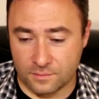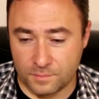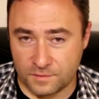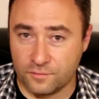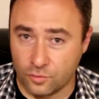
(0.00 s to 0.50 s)

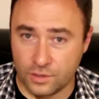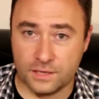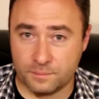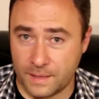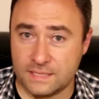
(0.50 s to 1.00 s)
before
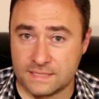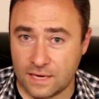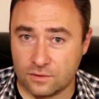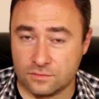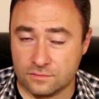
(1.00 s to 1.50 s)
it pays
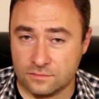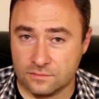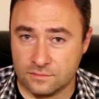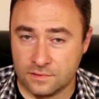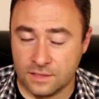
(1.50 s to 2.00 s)
out.
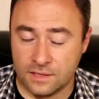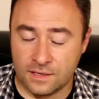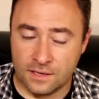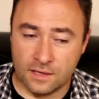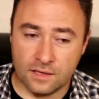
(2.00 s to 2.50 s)

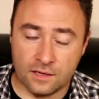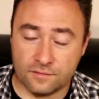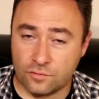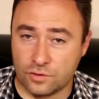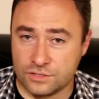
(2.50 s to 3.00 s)

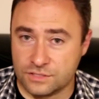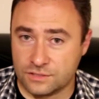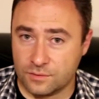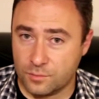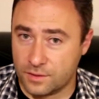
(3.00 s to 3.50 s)
Of
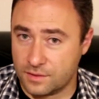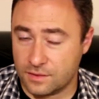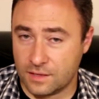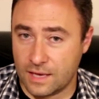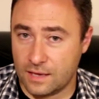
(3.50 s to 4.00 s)
course,
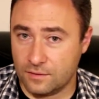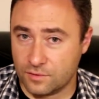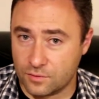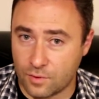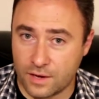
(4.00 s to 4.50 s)
with a
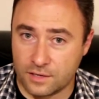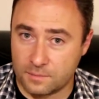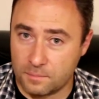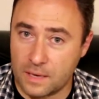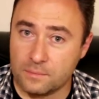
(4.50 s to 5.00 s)

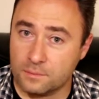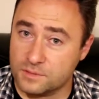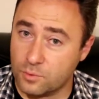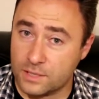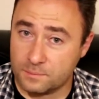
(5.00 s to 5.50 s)
required minimum
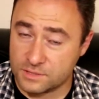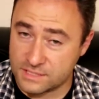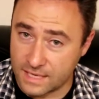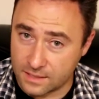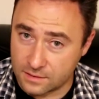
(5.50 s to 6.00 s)

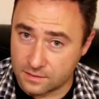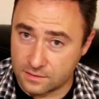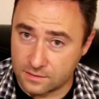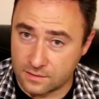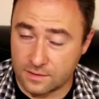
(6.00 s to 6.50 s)
20%,
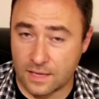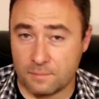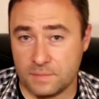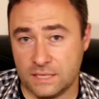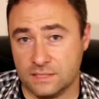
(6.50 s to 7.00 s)

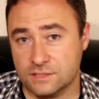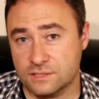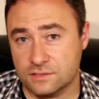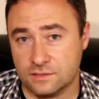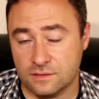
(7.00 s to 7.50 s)
that
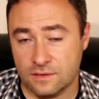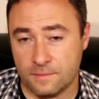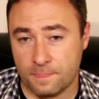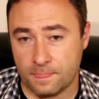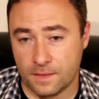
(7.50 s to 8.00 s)
means
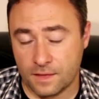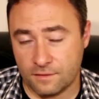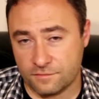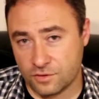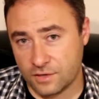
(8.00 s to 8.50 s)

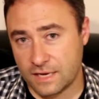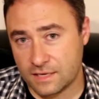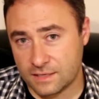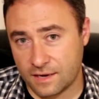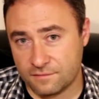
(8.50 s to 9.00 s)
if they're
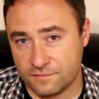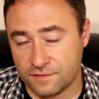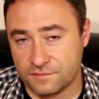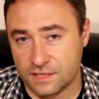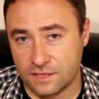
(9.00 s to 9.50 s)
getting
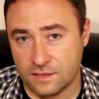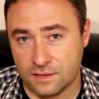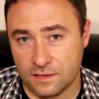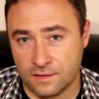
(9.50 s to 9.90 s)
950,